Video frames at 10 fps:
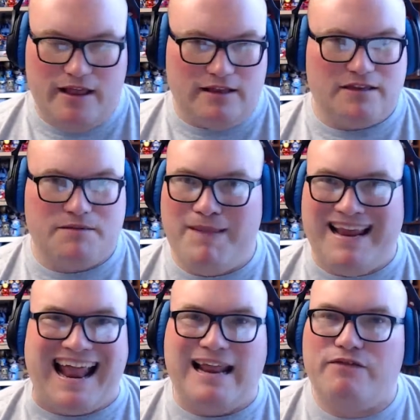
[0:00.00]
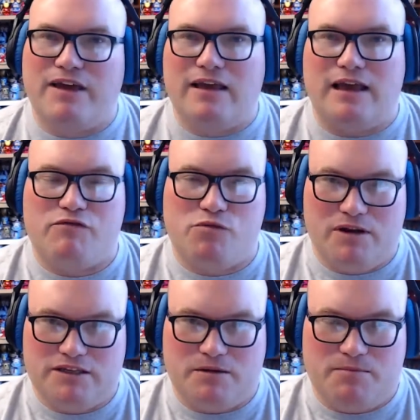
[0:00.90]
it doesn't mean anything, everyone
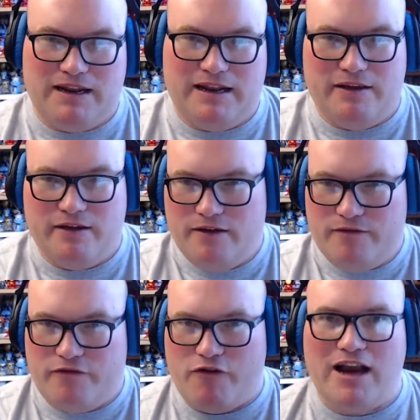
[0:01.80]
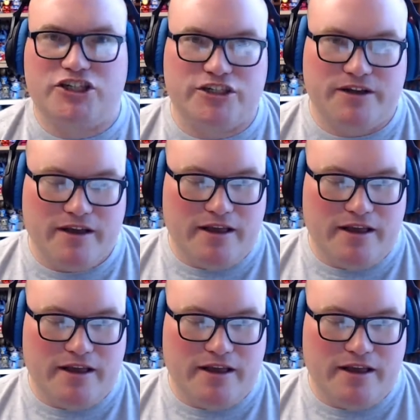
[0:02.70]
is completely fresh.